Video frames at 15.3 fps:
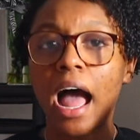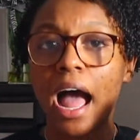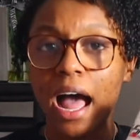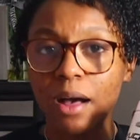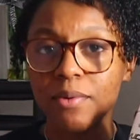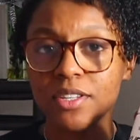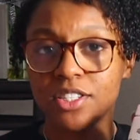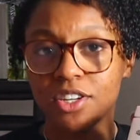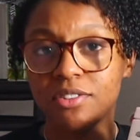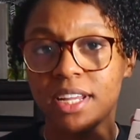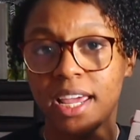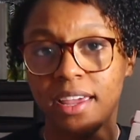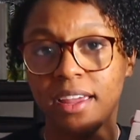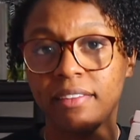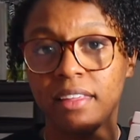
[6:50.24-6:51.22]
I was still
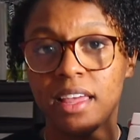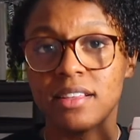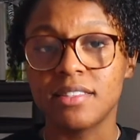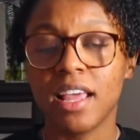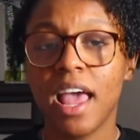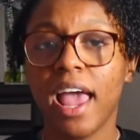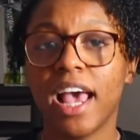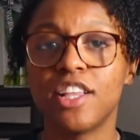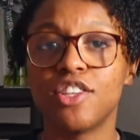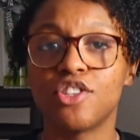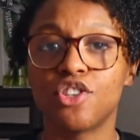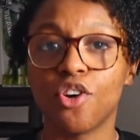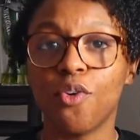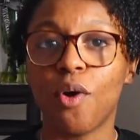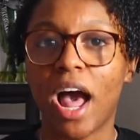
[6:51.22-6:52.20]
taking this. And
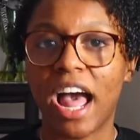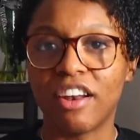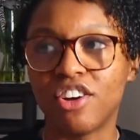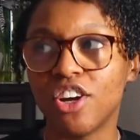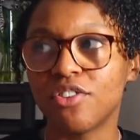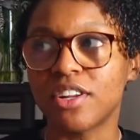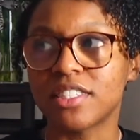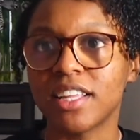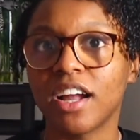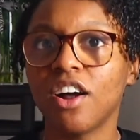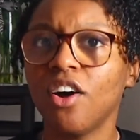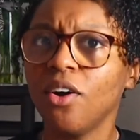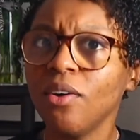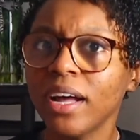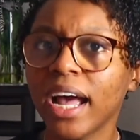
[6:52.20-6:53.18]
so I noticed like,
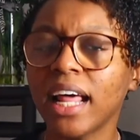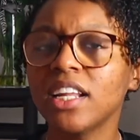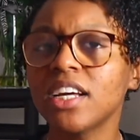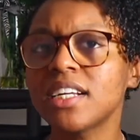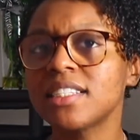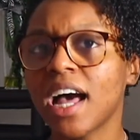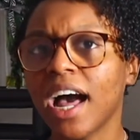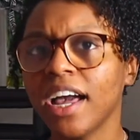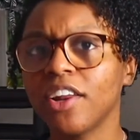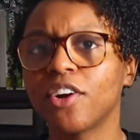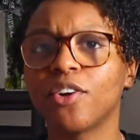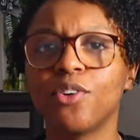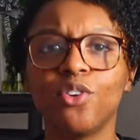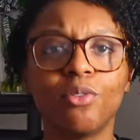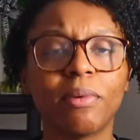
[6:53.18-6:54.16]
okay, I look tighter.
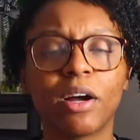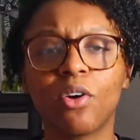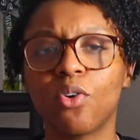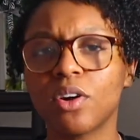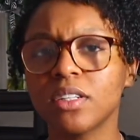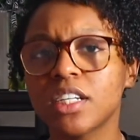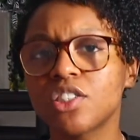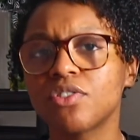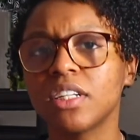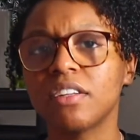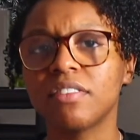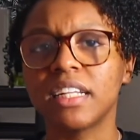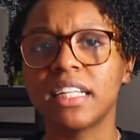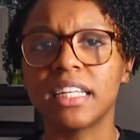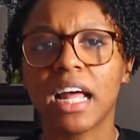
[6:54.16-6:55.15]
Ooh, my core looks really,
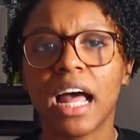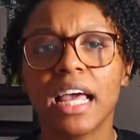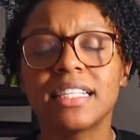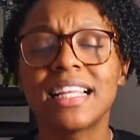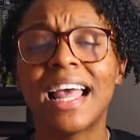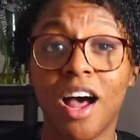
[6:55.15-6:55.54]
really nice.